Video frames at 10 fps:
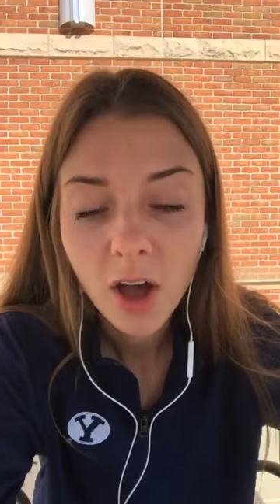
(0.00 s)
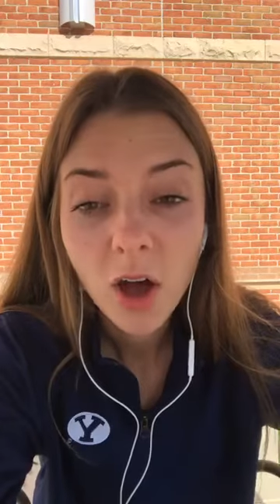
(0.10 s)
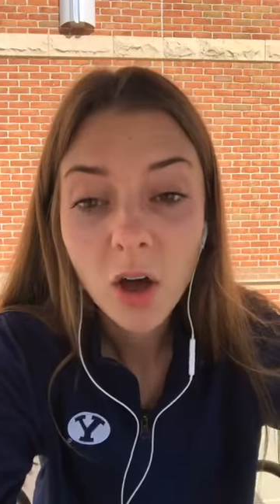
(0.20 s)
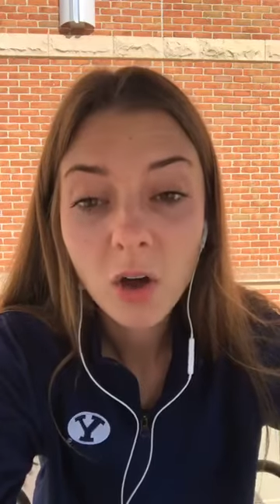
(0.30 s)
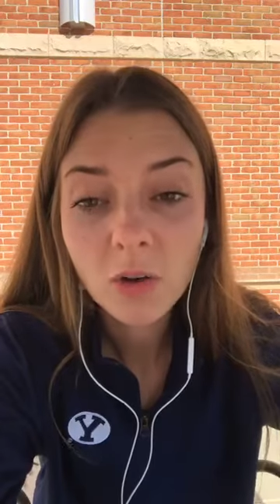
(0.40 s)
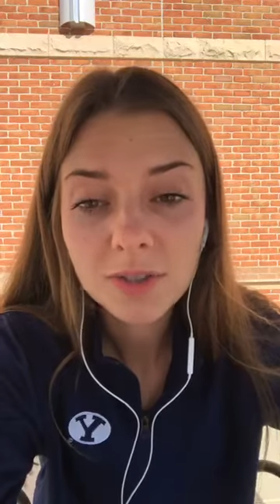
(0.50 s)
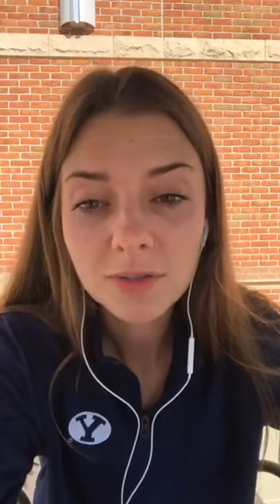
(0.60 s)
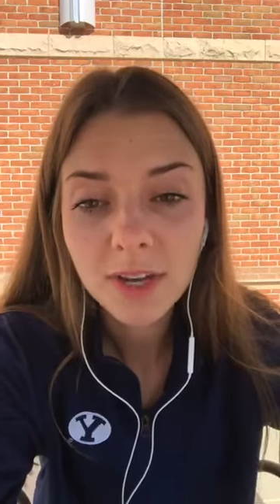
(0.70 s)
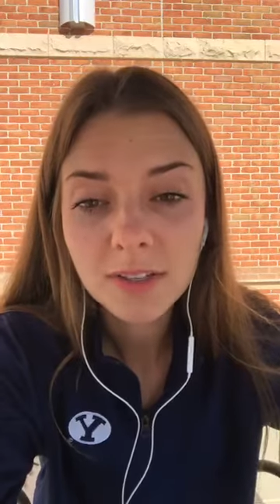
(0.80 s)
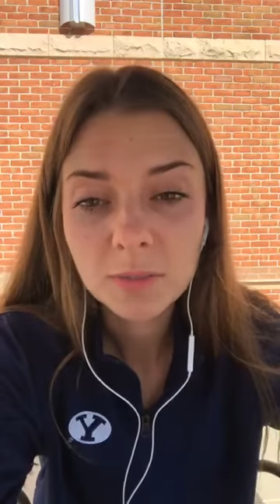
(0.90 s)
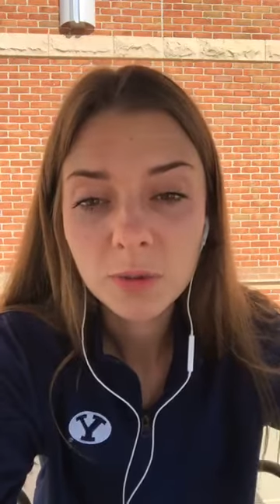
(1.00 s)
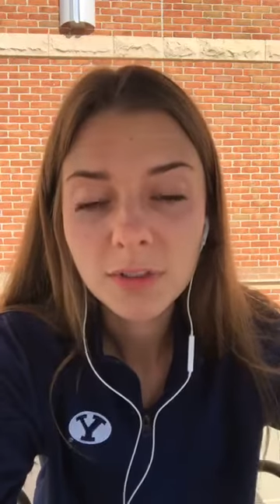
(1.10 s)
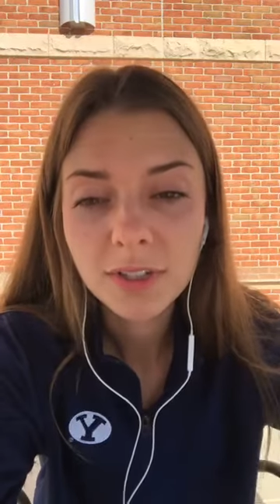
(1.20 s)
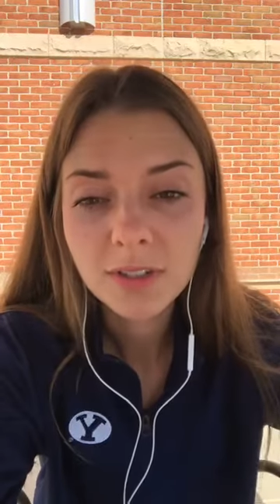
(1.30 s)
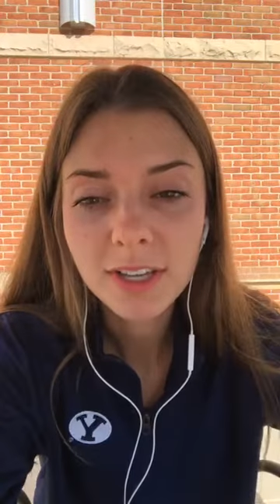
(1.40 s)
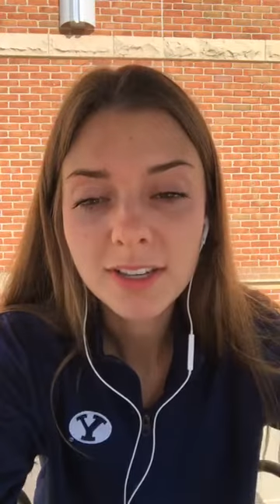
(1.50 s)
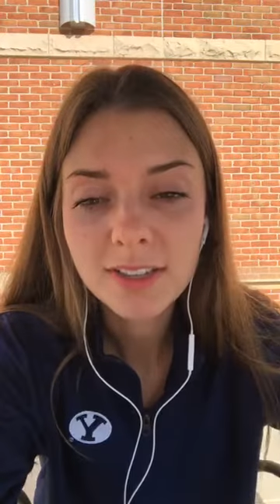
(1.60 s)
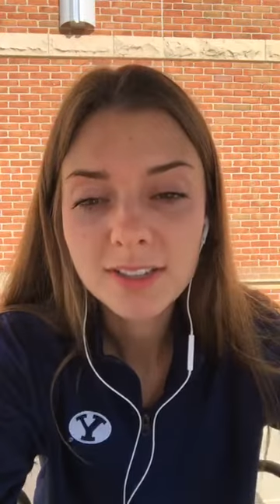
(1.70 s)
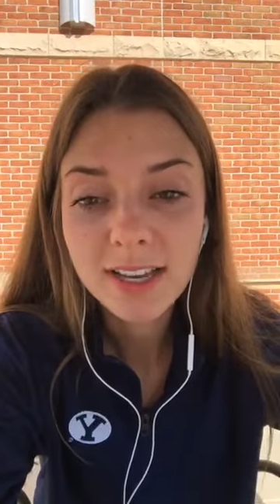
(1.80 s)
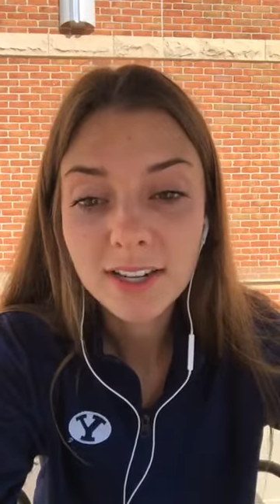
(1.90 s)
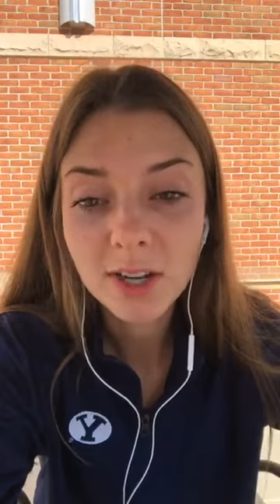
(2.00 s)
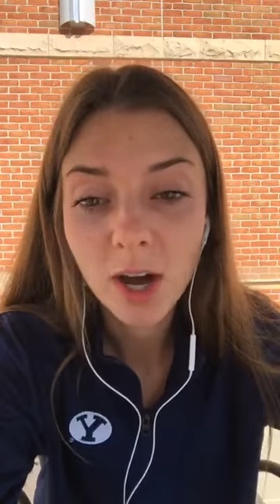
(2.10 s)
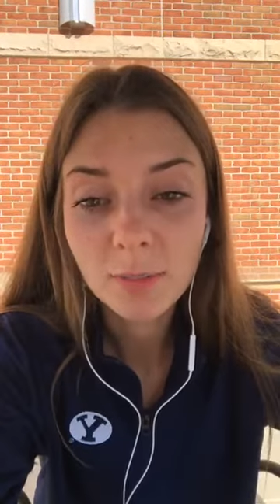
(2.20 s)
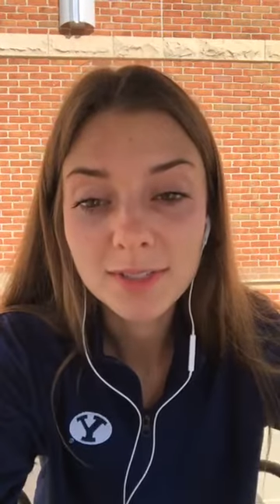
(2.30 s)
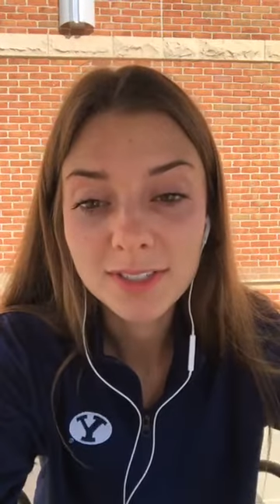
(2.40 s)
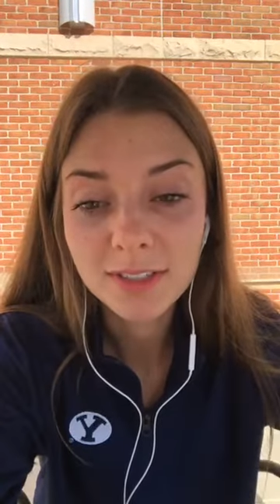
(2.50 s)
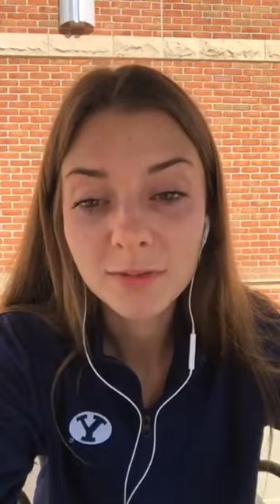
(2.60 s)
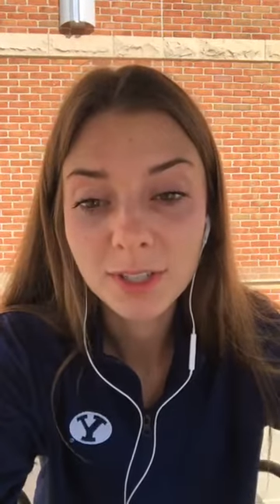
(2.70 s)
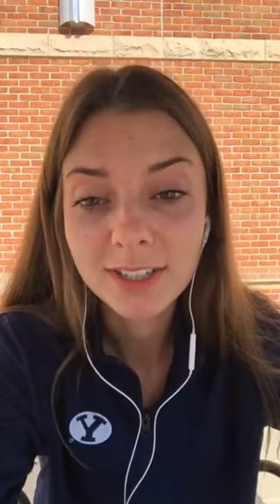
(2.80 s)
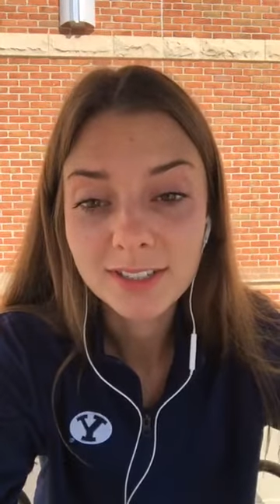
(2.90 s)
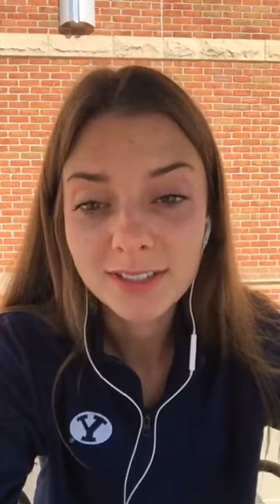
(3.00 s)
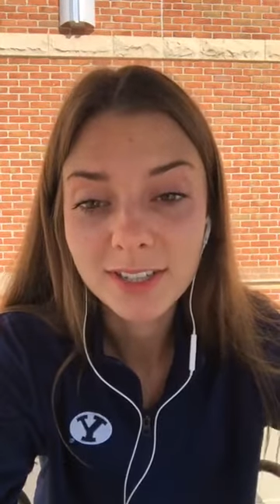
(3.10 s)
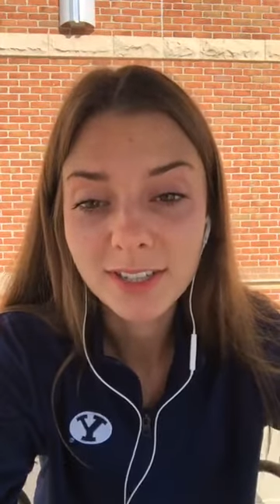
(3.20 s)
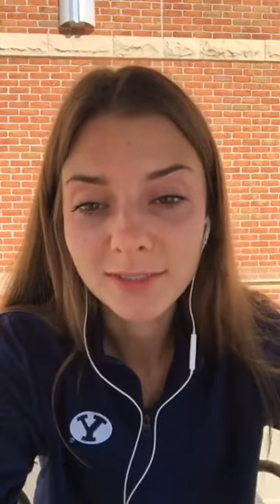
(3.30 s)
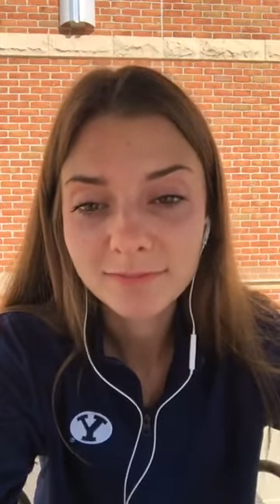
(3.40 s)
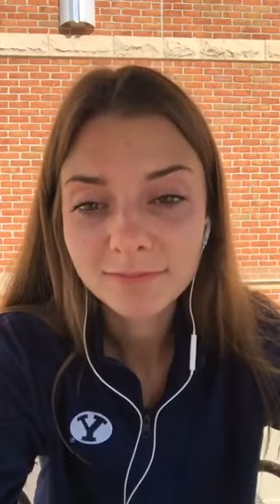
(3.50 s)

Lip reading: Oh, so Nazmul, you're like the exact opposite of what it is here.